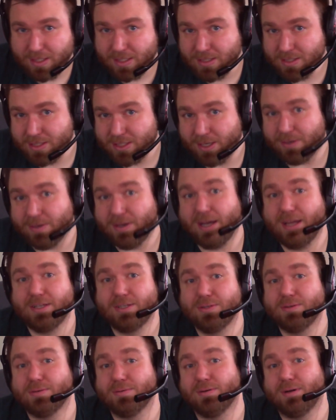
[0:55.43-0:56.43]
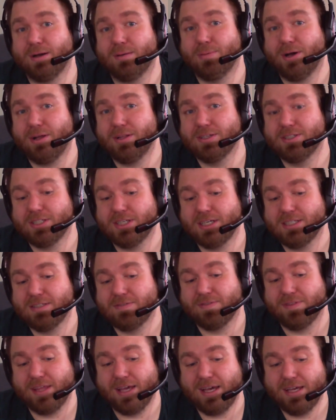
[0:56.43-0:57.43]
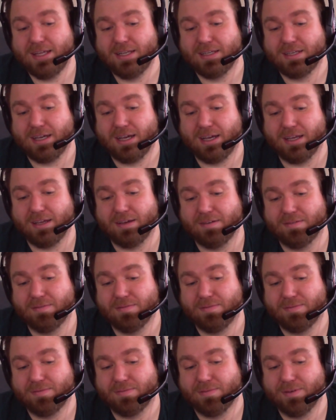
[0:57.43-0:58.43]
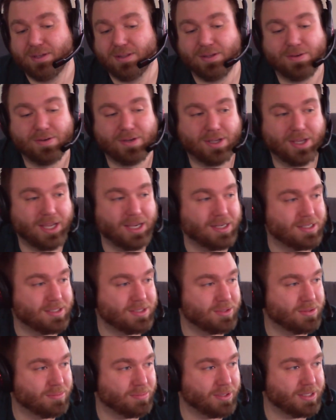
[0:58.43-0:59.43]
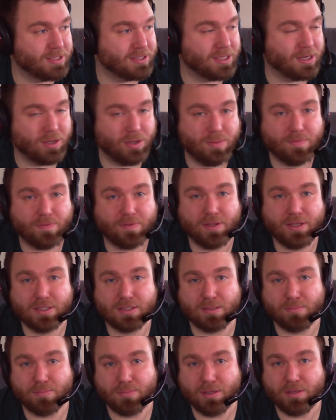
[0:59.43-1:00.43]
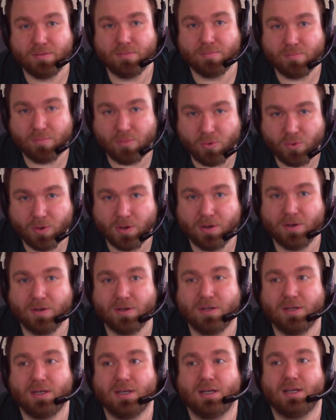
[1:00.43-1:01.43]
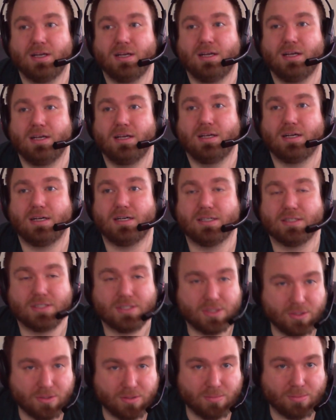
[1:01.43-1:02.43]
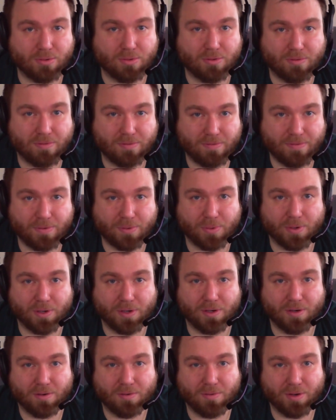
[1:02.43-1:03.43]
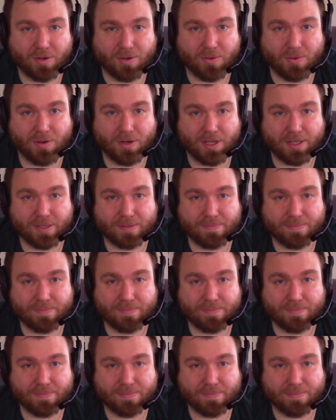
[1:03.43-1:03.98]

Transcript: so I do apologize for that. I have relocated to a place that hopefully is a bit more suitable for recording.